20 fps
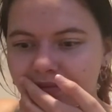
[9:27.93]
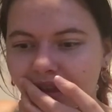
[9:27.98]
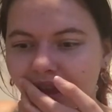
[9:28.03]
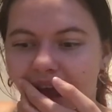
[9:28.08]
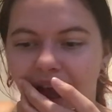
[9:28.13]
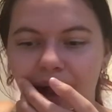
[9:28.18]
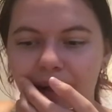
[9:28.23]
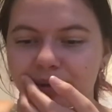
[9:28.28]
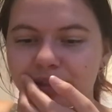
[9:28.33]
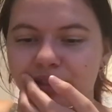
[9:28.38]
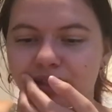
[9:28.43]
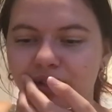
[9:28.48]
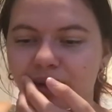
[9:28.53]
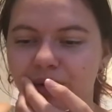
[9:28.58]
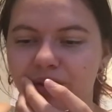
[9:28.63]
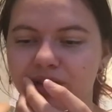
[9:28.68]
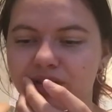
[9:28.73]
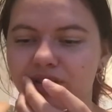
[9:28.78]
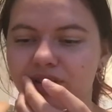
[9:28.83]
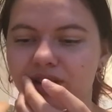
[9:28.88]
I was so
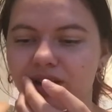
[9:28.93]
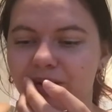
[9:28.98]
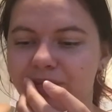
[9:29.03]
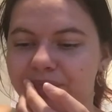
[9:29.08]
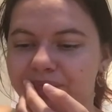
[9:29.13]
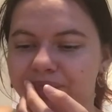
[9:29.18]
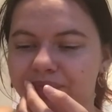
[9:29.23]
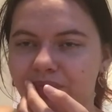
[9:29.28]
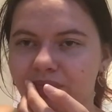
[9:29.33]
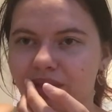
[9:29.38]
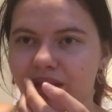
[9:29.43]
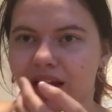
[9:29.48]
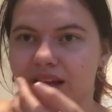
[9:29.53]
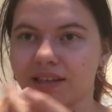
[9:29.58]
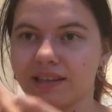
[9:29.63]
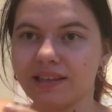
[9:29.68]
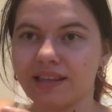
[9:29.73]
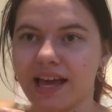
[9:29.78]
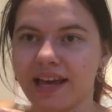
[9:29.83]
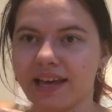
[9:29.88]
used to
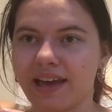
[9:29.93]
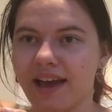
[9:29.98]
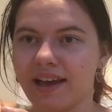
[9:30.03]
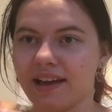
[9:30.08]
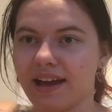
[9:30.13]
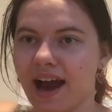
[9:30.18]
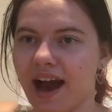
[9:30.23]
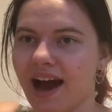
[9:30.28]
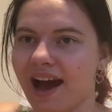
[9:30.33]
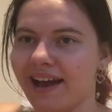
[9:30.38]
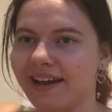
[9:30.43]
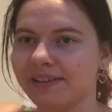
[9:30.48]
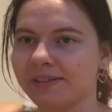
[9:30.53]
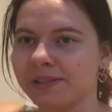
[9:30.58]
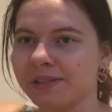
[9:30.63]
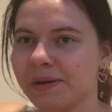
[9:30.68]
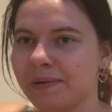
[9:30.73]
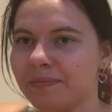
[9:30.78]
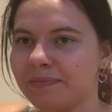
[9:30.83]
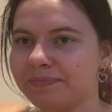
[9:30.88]
liking
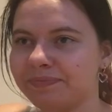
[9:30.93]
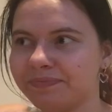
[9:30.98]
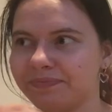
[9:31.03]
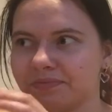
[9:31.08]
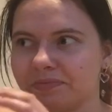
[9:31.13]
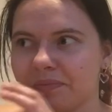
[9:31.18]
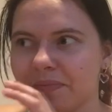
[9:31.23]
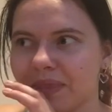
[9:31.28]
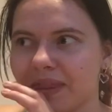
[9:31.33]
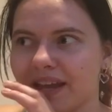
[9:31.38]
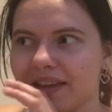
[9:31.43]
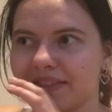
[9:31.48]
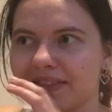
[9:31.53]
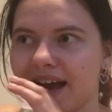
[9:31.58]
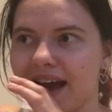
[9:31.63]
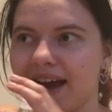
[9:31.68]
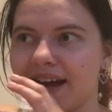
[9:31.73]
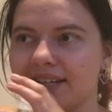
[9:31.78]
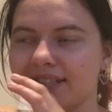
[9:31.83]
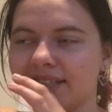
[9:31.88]
guys
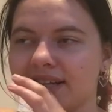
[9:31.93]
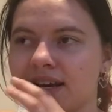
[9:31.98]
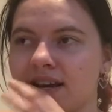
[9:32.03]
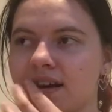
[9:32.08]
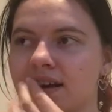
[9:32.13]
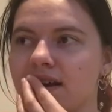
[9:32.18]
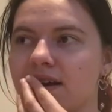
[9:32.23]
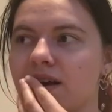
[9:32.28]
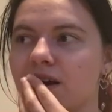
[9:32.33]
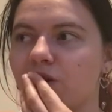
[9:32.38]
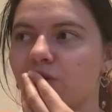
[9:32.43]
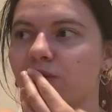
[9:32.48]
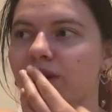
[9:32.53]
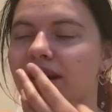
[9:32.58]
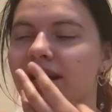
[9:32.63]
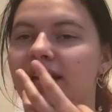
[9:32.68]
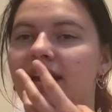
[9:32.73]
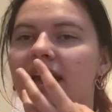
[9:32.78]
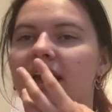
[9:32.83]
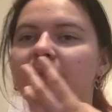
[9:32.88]
that when
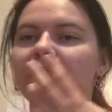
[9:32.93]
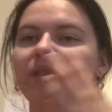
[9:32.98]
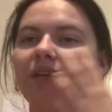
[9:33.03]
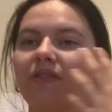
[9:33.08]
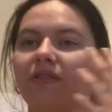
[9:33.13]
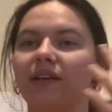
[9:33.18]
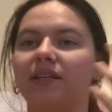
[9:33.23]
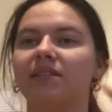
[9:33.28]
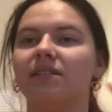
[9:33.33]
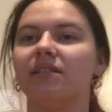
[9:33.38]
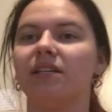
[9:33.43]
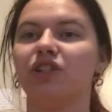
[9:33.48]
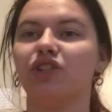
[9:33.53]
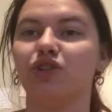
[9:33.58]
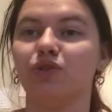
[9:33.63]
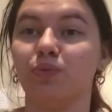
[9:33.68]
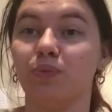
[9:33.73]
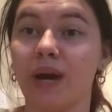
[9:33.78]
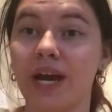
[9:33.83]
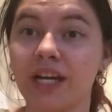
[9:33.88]
it came to this
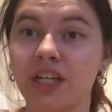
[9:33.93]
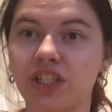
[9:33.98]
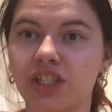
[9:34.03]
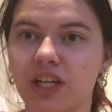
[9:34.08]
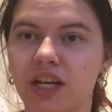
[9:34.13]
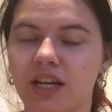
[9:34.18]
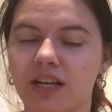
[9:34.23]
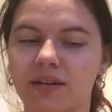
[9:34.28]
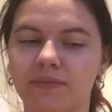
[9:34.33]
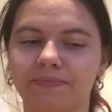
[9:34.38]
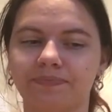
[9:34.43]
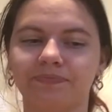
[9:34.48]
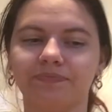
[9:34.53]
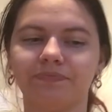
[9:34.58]
situation,